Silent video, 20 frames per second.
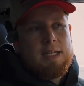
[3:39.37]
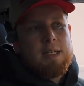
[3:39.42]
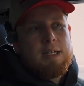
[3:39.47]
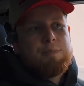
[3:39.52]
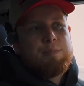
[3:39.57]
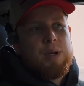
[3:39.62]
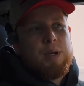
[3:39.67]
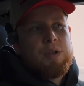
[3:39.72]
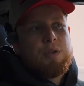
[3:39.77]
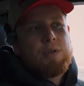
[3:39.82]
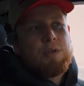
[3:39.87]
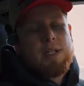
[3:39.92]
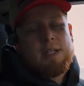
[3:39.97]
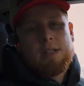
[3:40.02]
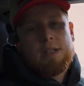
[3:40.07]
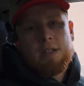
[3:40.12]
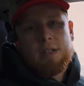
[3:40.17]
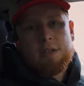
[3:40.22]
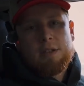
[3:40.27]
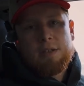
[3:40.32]
but you
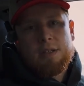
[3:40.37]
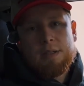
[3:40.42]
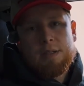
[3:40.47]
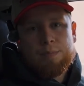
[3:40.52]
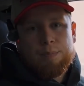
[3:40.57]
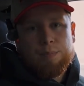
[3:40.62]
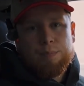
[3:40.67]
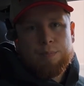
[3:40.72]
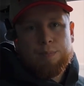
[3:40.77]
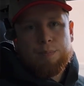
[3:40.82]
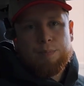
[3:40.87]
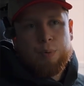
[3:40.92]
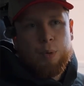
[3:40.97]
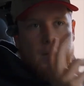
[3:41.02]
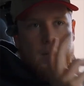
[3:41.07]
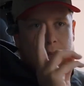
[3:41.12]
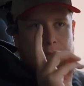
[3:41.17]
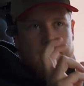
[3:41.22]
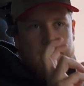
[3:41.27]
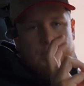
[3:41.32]
can literally
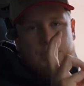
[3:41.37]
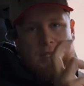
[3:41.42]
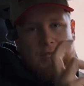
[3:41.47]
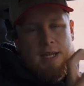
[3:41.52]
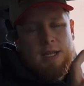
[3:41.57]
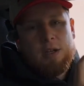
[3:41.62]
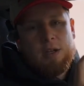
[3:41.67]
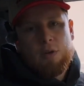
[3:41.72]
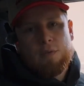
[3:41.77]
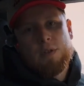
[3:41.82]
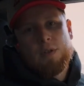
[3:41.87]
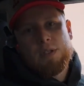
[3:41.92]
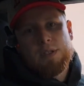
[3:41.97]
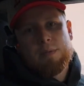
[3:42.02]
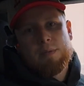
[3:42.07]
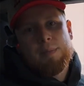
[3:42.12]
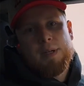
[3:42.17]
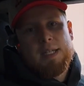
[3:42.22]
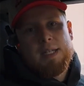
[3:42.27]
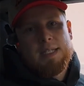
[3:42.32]
pretty much take over
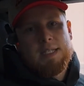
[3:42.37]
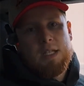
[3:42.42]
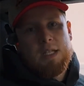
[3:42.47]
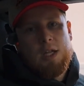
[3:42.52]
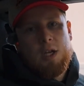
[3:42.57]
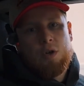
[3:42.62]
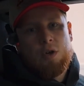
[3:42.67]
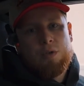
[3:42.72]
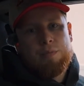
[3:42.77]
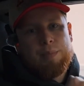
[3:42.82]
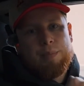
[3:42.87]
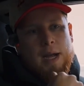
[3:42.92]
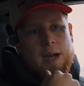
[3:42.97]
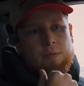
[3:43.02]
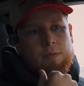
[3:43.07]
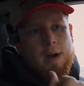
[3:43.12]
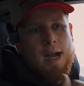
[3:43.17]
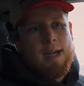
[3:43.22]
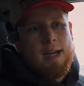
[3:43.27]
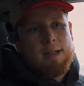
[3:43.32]
somebody's loan by
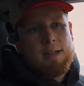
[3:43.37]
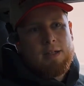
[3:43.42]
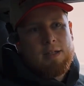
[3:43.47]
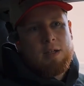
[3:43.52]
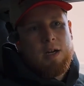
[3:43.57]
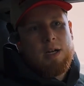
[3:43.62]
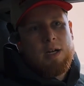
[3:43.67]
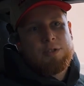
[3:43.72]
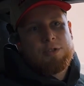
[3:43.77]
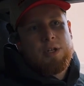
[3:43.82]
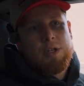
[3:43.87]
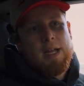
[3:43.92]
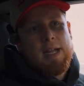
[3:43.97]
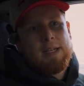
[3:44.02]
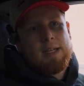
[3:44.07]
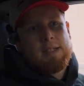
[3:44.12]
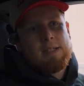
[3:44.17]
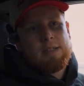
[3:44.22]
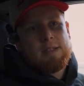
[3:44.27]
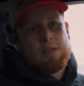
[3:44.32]
writing a
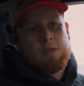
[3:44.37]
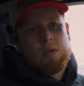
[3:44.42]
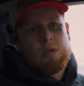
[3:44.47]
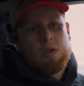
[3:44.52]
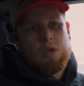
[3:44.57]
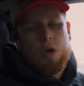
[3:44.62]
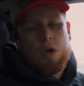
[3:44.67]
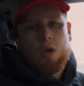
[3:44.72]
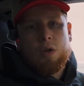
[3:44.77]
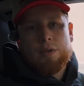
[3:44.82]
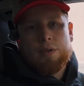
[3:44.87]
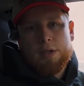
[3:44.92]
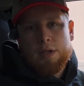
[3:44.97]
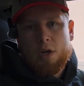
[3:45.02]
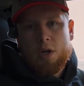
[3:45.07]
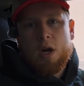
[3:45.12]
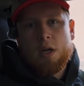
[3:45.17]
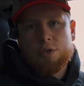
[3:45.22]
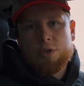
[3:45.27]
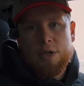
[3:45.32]
contract called a
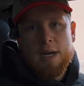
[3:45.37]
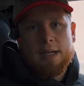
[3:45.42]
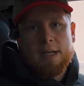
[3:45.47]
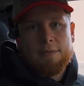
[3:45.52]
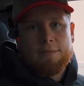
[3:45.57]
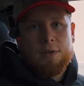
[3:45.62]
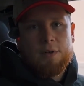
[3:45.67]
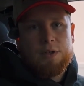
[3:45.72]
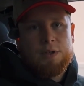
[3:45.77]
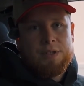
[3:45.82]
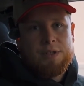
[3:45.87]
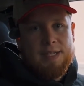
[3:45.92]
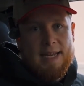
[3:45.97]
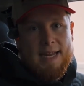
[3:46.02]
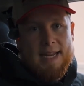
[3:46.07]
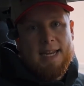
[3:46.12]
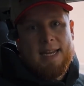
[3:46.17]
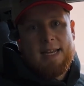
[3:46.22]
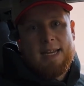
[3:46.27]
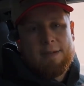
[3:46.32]
contract for
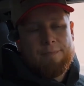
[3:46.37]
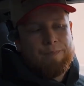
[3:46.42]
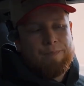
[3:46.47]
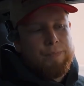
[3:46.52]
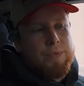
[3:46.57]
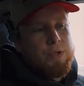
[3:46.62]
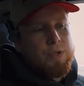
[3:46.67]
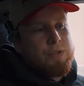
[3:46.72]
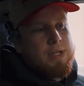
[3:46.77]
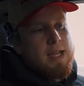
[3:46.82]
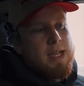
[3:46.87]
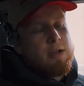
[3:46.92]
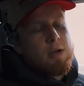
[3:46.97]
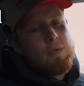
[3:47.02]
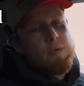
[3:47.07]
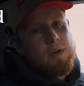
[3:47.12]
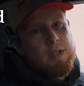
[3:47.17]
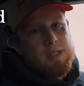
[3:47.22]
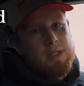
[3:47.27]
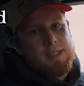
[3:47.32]
deed. You take
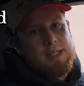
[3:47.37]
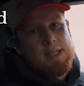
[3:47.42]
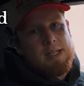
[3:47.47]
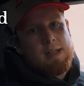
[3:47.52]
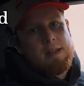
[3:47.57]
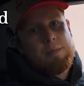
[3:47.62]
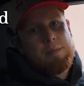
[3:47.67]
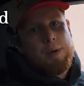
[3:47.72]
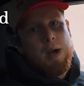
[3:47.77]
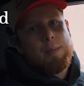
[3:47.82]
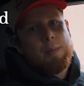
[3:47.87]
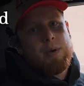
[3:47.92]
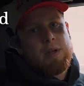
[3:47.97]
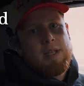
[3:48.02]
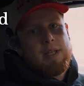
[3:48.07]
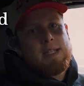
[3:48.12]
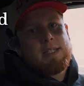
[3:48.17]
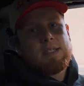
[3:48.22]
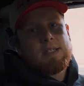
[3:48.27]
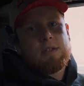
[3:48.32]
over the deed of the property.
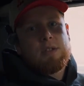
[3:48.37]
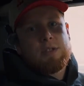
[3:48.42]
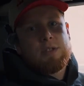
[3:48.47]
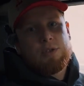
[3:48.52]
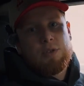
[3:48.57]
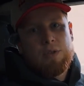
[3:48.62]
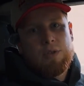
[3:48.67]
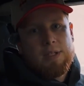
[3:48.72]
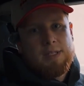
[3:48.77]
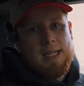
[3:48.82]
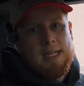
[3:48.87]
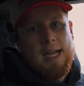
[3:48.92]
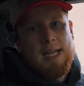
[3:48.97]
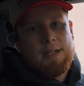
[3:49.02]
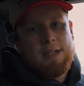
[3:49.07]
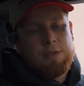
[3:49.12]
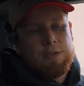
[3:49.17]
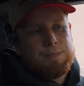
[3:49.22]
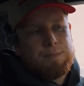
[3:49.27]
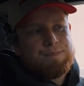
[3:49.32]
They still control the
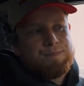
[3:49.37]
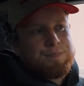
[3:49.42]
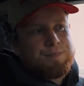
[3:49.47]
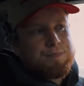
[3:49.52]
title,